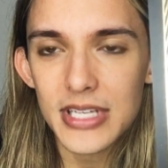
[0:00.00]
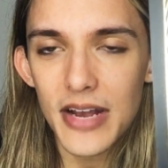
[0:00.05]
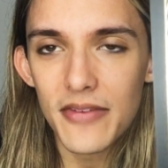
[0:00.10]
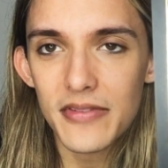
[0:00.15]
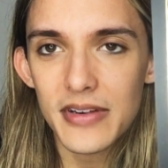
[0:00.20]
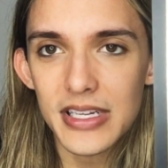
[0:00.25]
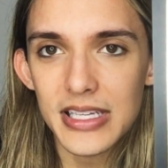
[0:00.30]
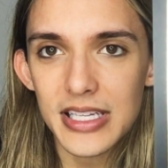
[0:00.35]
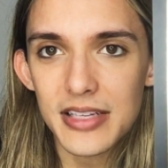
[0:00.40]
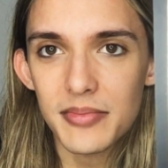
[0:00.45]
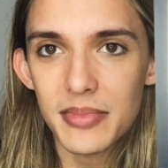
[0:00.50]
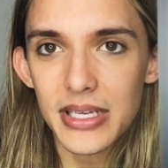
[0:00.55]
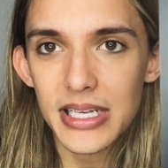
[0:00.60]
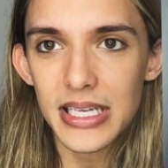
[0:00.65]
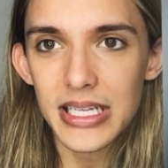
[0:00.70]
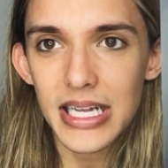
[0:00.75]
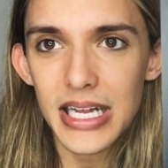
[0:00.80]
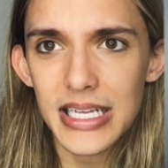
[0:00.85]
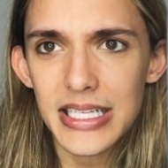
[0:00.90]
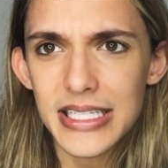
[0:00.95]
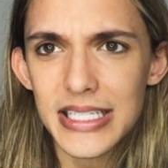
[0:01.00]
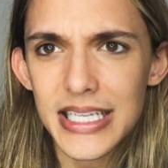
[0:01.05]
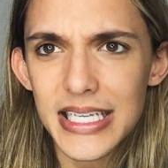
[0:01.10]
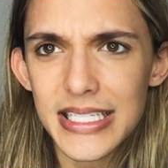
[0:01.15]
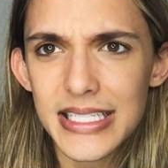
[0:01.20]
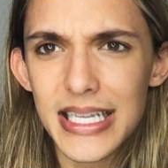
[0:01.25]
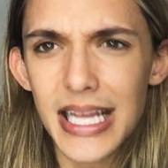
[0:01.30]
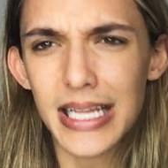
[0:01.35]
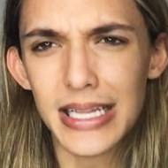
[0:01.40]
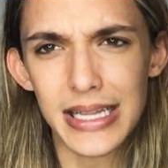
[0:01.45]
definitely be a
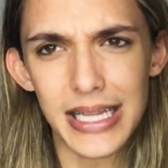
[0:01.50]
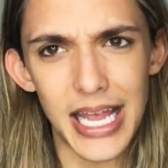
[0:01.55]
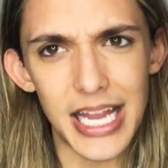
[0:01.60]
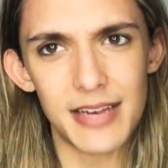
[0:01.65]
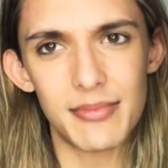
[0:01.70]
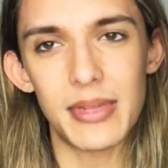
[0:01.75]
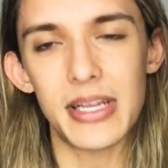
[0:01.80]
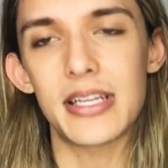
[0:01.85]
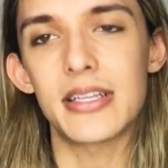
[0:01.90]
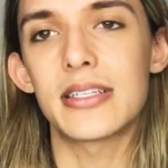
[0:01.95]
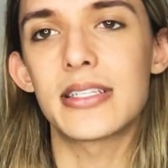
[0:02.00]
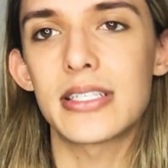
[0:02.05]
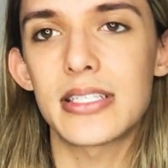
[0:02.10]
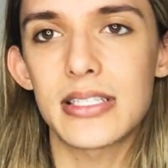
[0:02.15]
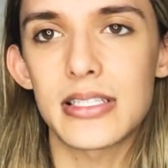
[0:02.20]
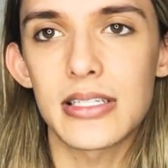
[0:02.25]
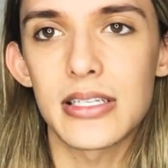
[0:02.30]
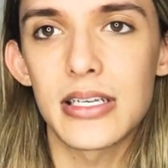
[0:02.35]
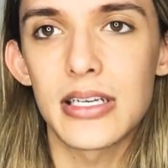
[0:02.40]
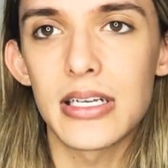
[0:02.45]
disalignment,